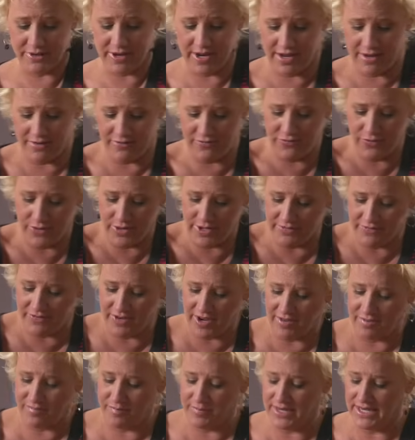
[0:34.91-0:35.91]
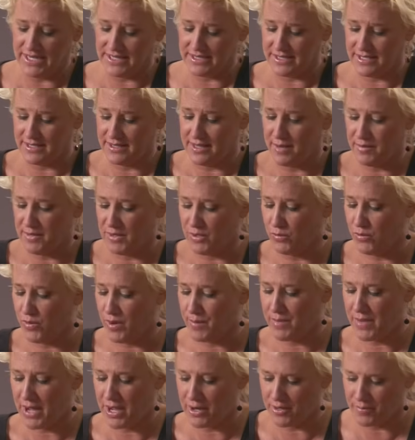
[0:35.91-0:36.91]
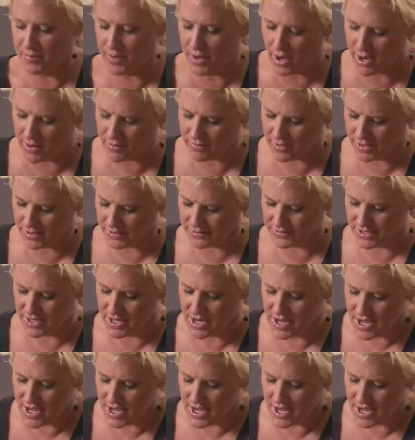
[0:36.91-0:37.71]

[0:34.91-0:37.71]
I have 45 minutes and let me whip out a pot roast.